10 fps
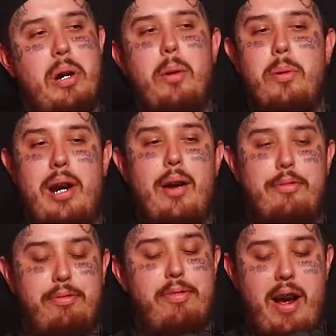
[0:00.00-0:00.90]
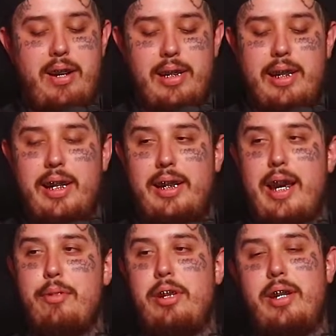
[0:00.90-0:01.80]
when I when I finally kicked
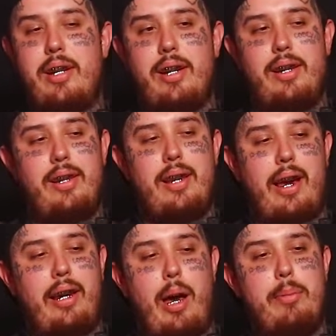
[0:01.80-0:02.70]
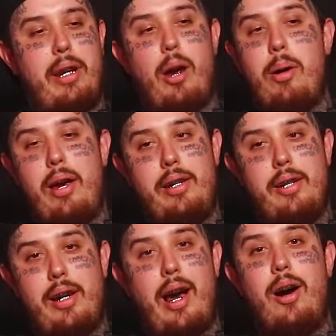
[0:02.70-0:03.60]
everything, like I mean, I
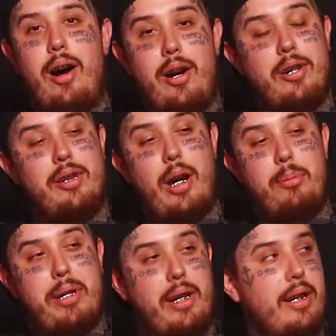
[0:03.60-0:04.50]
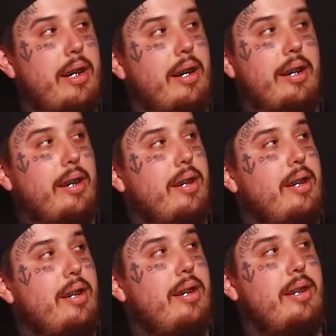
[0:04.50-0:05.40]
you, honestly I'm kicking,
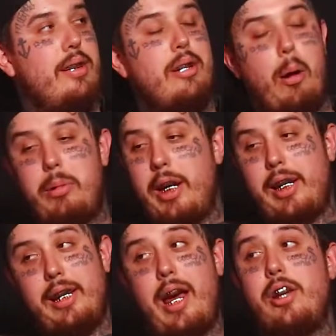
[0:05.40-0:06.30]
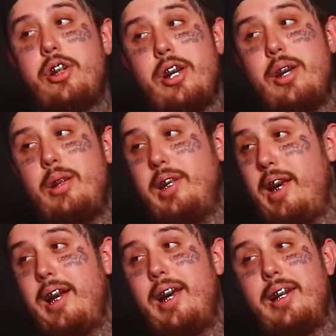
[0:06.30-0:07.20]
I'm kicking that shit
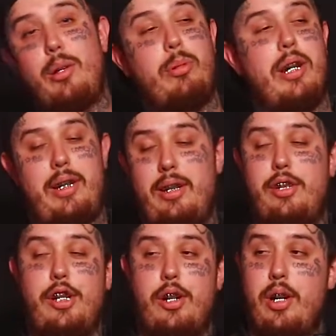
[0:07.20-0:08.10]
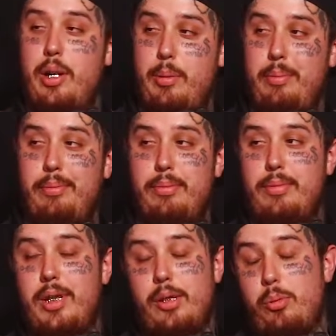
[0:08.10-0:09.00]
Xanax. I'm kicking syrup
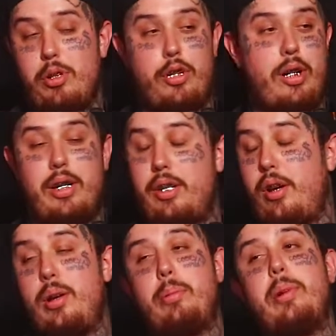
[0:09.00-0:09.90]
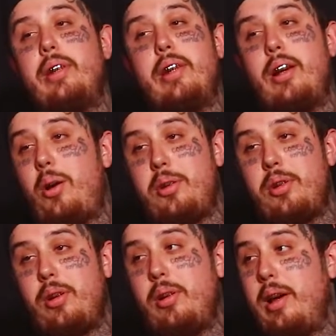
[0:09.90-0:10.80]
because mm-hmm. we are drinking syrup with it oh
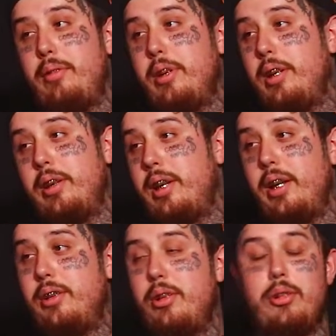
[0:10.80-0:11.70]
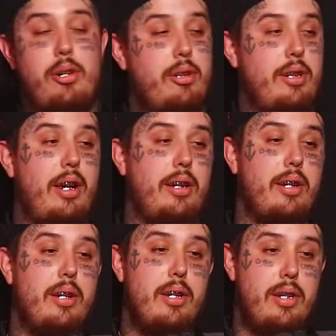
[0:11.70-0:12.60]
also oh every God, other day too. so it's
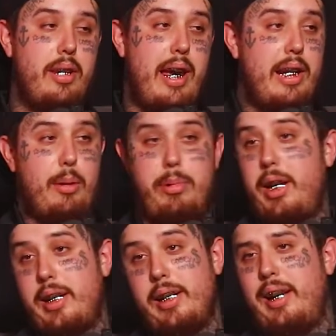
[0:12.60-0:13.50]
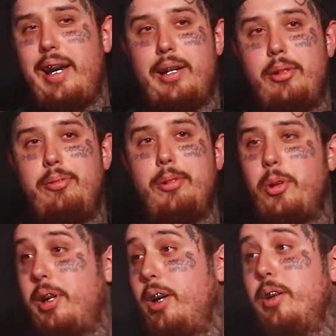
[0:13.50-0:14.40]
body. like, and I'm kicking like
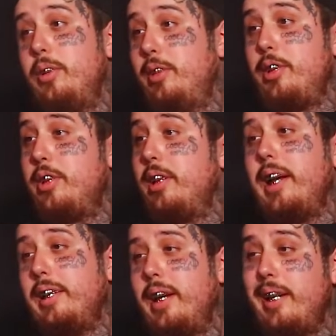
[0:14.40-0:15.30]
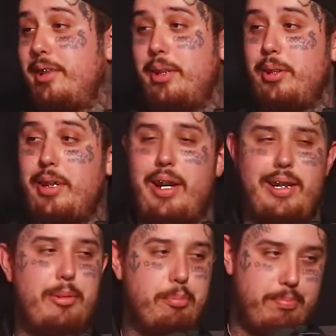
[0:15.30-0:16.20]
Norcos and shit like that. So it's
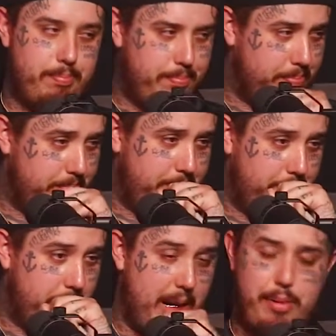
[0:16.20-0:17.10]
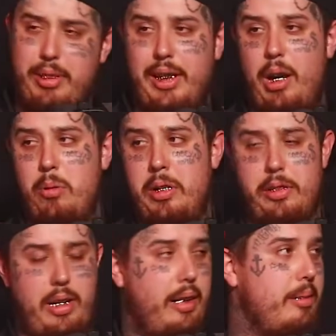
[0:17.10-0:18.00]
like everything at
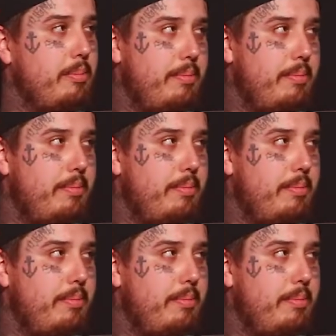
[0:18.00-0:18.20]
once. Like